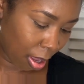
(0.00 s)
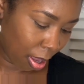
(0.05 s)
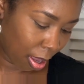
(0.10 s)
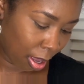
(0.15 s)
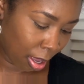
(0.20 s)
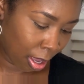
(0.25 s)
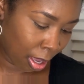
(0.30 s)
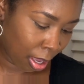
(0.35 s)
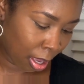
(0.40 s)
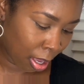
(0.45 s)

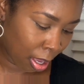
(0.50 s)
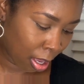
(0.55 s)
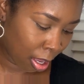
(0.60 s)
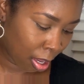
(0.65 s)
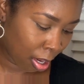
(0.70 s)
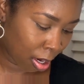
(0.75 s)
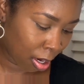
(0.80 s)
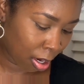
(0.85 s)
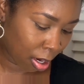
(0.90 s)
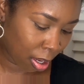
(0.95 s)

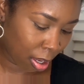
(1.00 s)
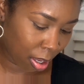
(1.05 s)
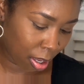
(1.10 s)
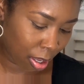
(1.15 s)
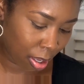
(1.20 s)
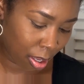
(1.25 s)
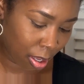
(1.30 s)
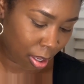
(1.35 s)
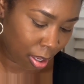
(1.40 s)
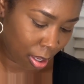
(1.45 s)
and
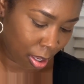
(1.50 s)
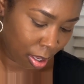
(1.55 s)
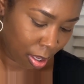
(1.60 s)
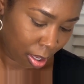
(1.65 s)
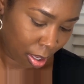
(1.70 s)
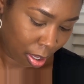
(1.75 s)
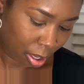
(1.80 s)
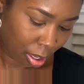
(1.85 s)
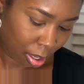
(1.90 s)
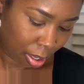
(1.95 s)

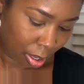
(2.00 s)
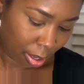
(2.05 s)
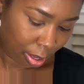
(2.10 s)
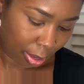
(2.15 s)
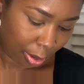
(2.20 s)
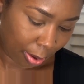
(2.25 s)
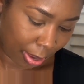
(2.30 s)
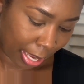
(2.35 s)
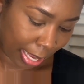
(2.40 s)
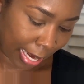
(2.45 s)

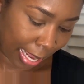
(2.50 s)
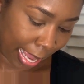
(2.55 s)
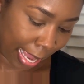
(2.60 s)
you get